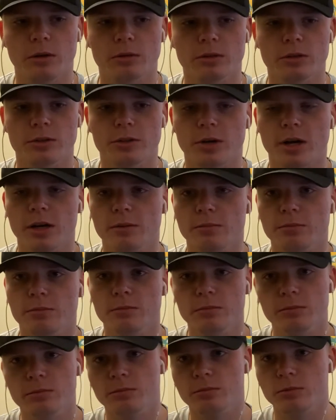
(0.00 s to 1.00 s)
They're trying to
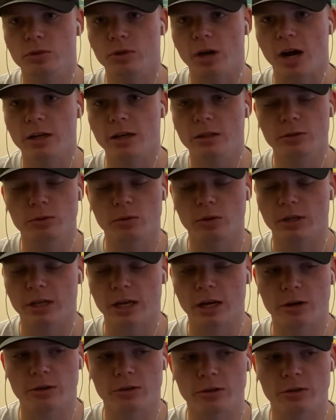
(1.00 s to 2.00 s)
trying to do a
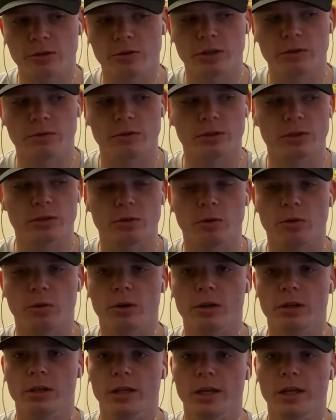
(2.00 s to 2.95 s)
character-driven story.